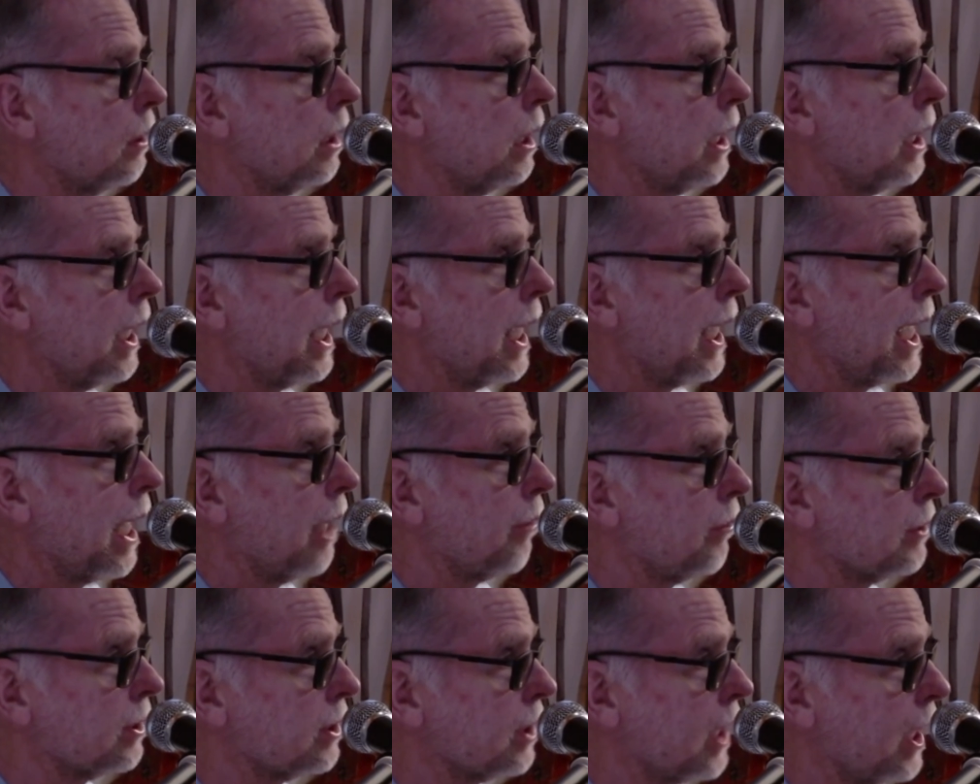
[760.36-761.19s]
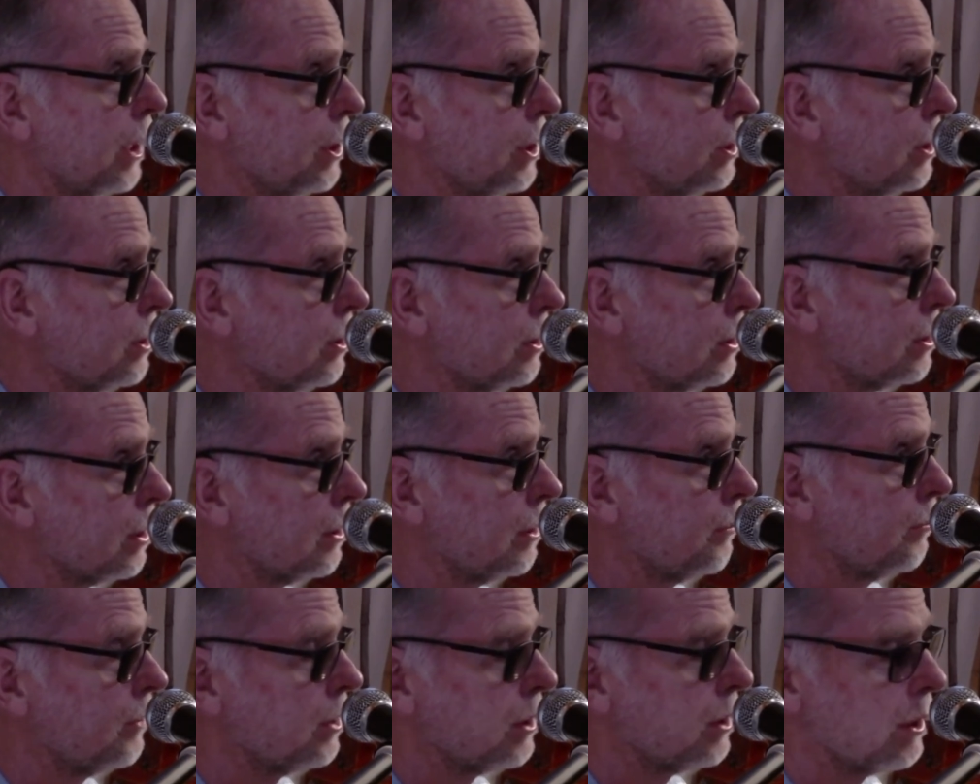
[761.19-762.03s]
how it changes.
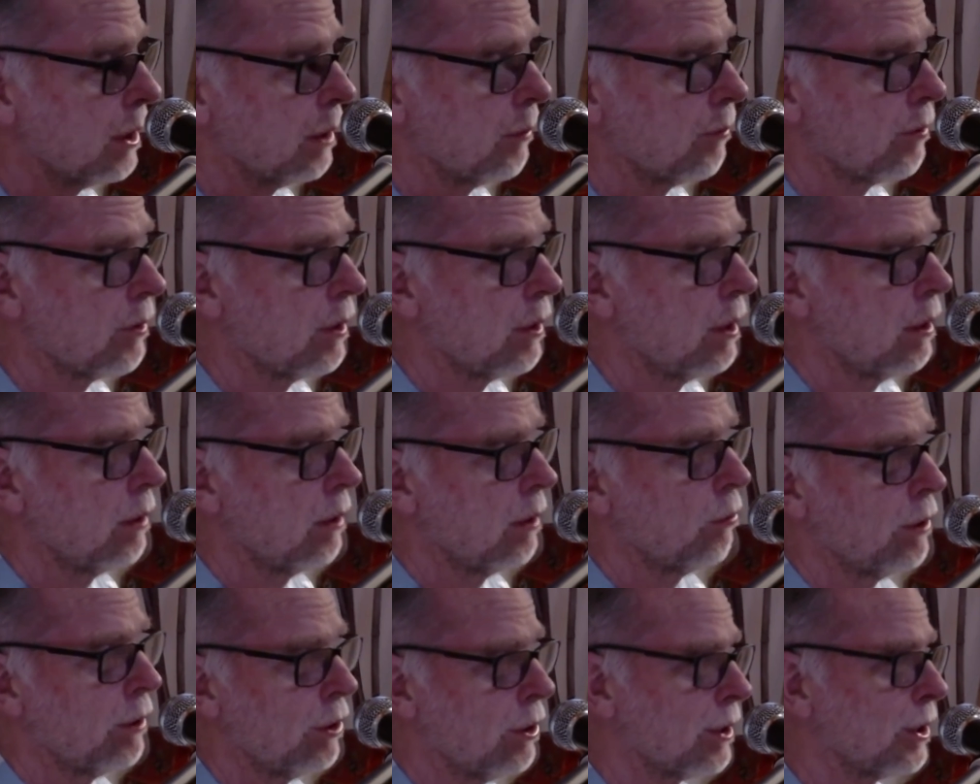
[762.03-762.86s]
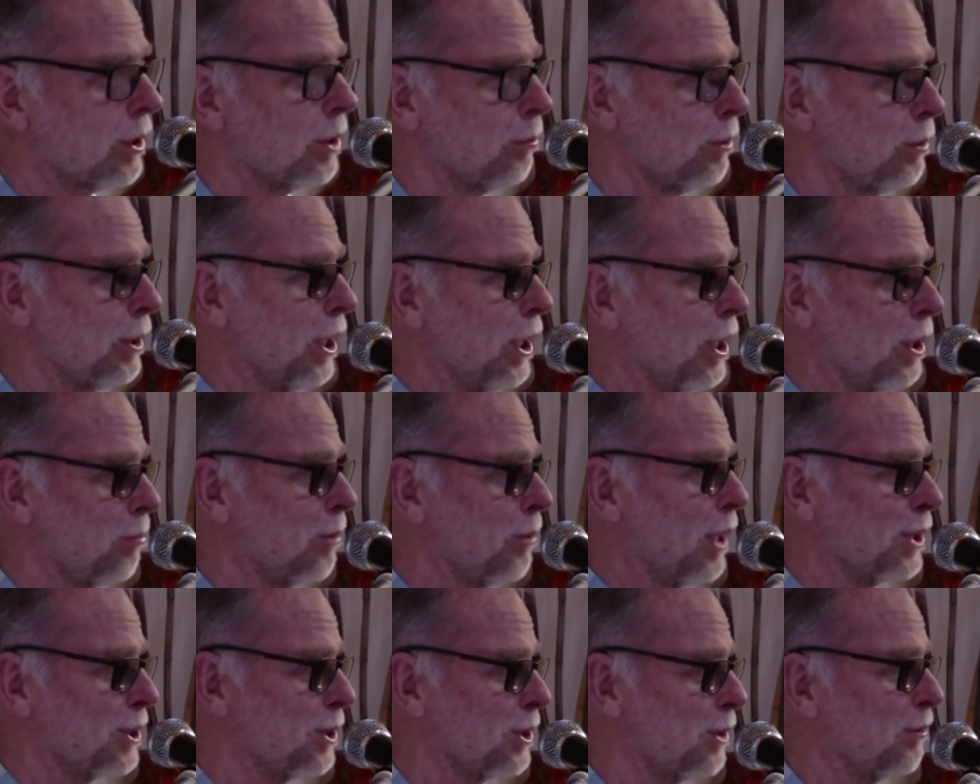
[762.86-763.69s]
So we're not completely
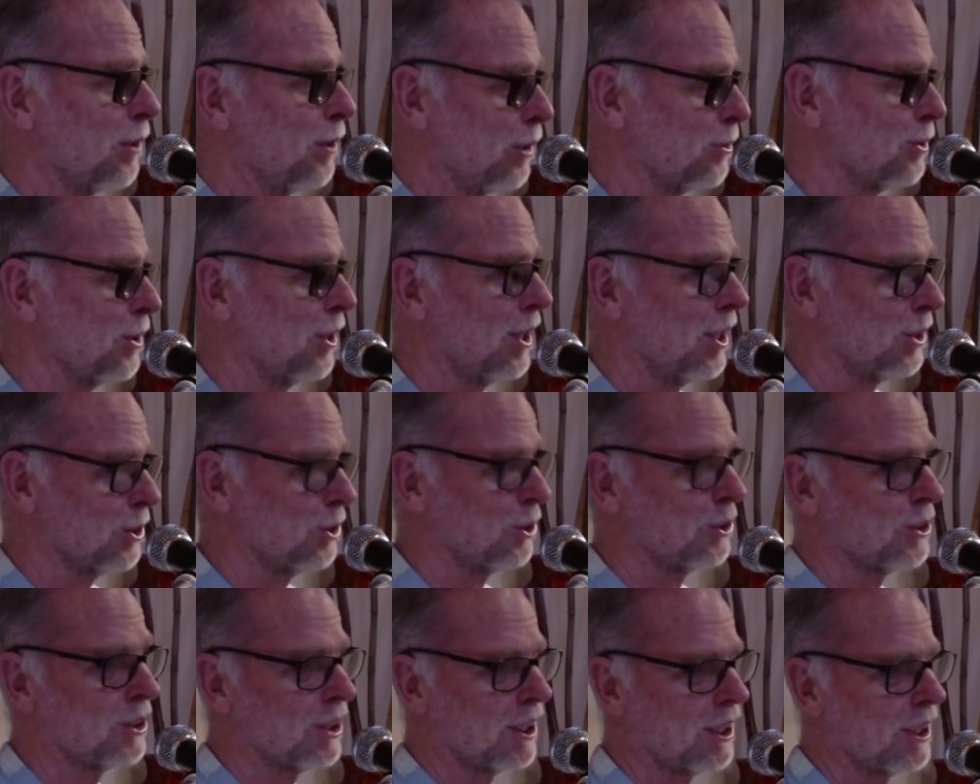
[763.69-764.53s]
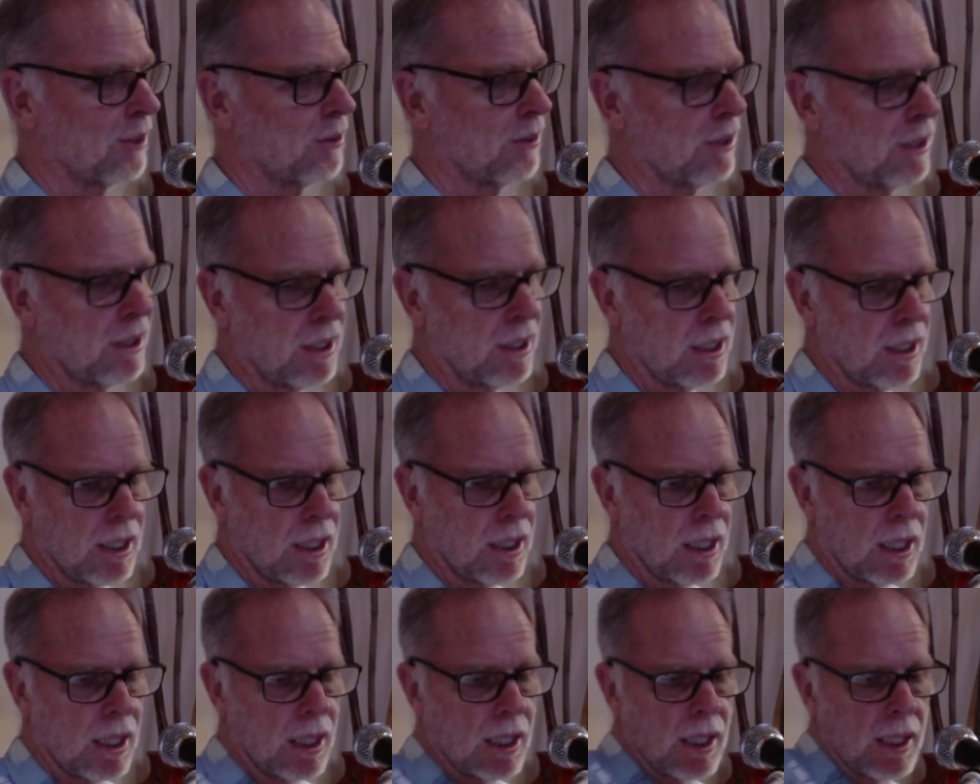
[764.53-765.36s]
passive, I should say.
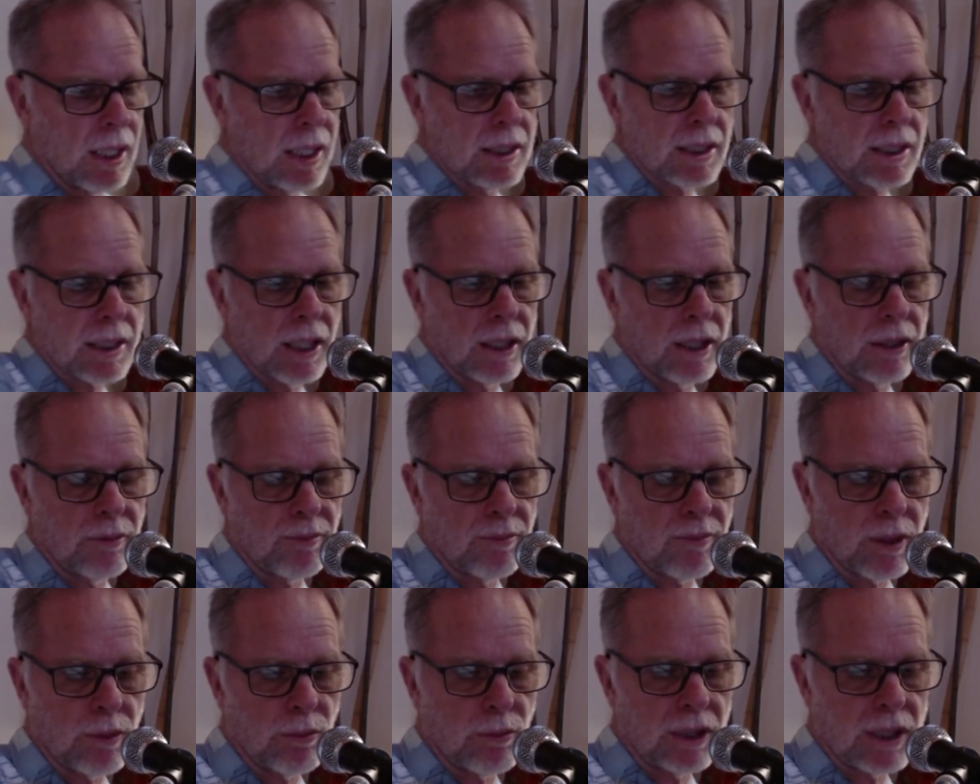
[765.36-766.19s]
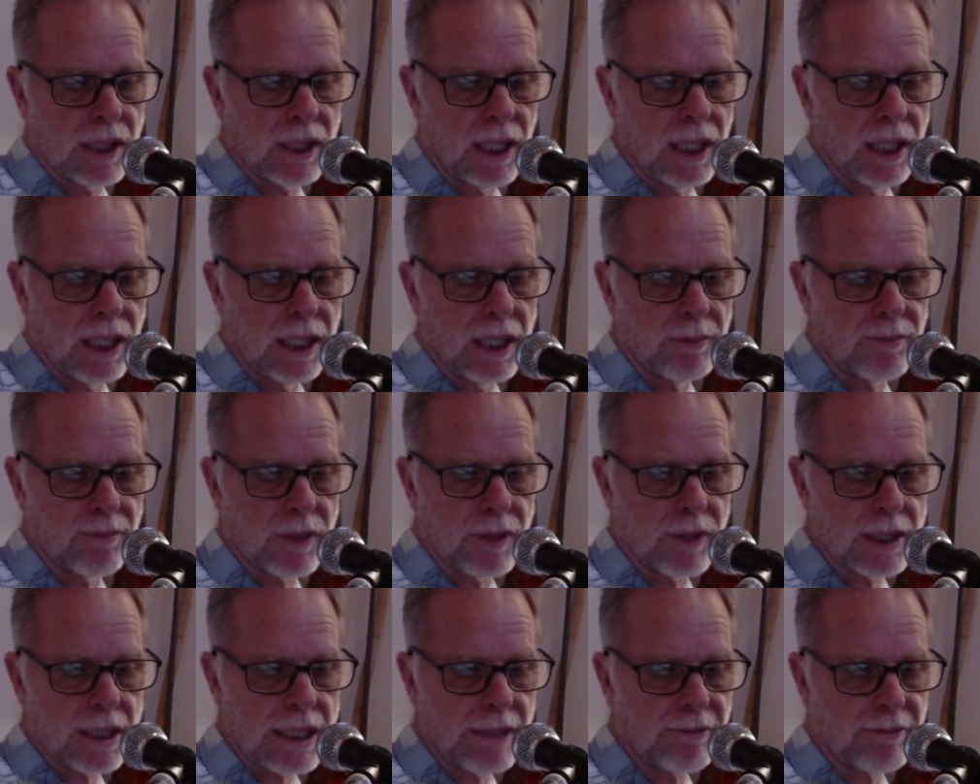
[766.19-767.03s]
So with the
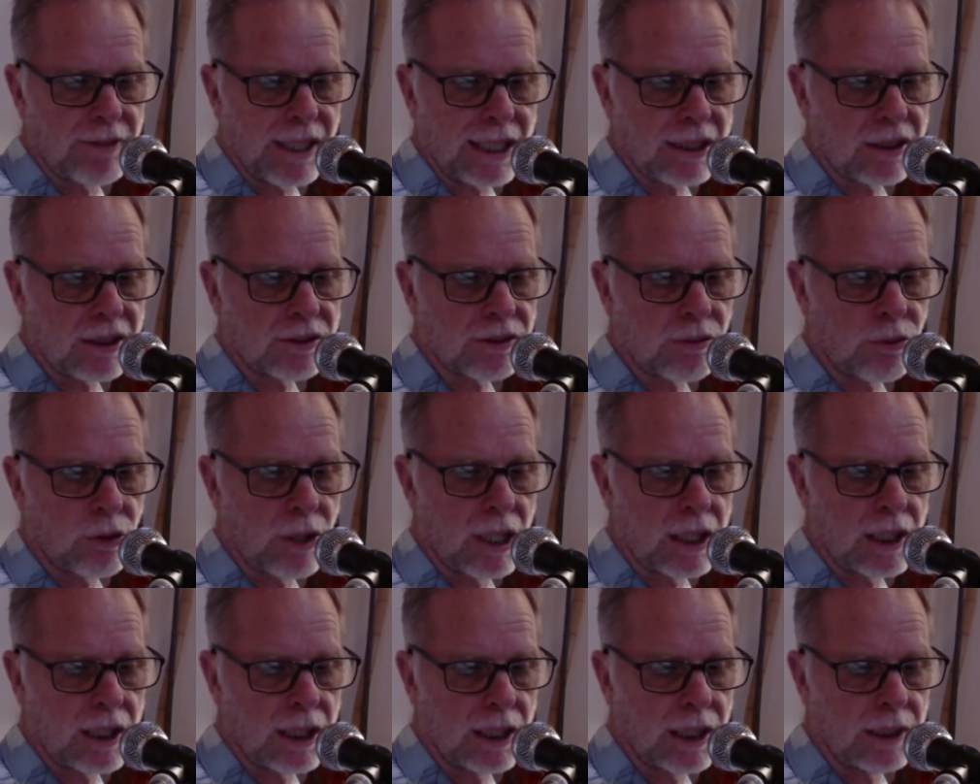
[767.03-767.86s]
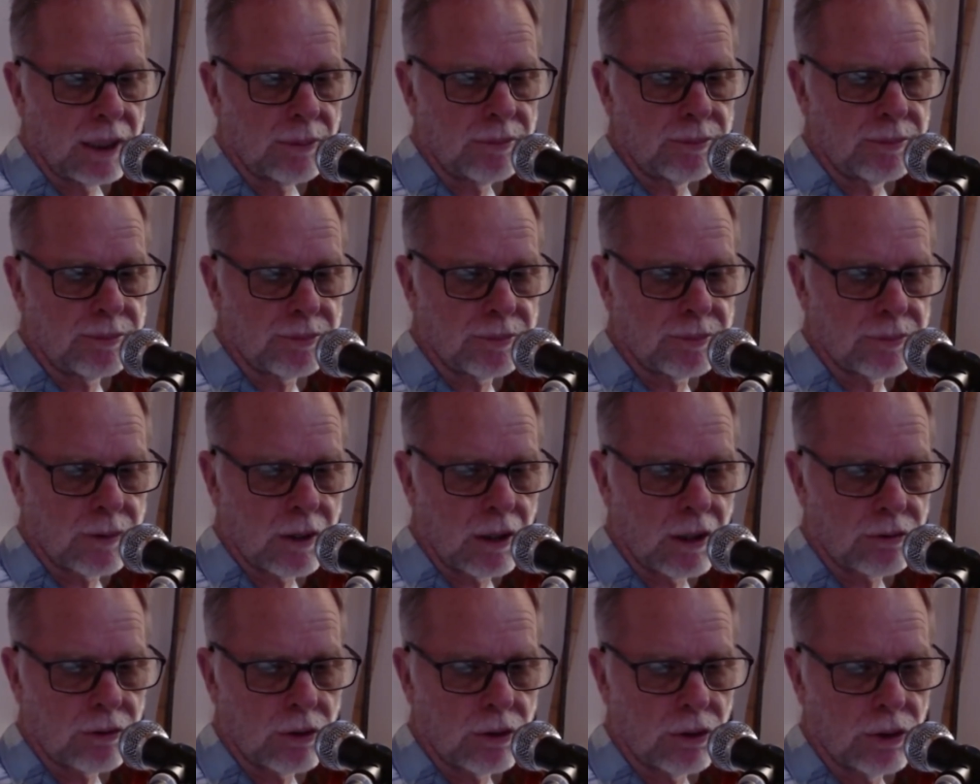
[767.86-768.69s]
7 factors of awakening,
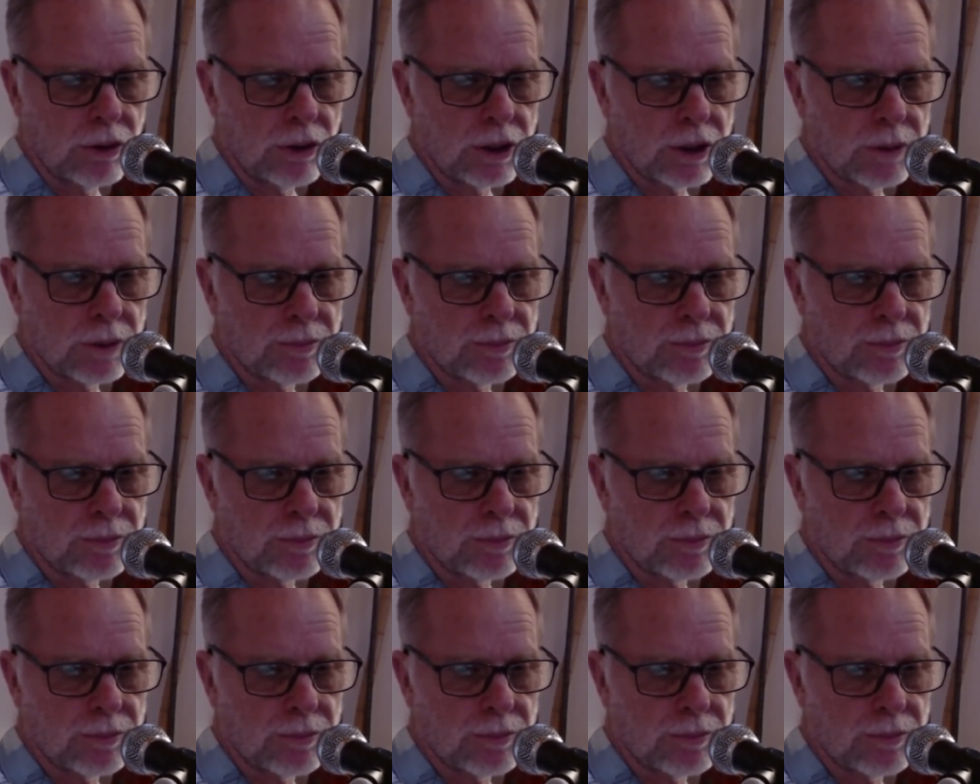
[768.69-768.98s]
of course,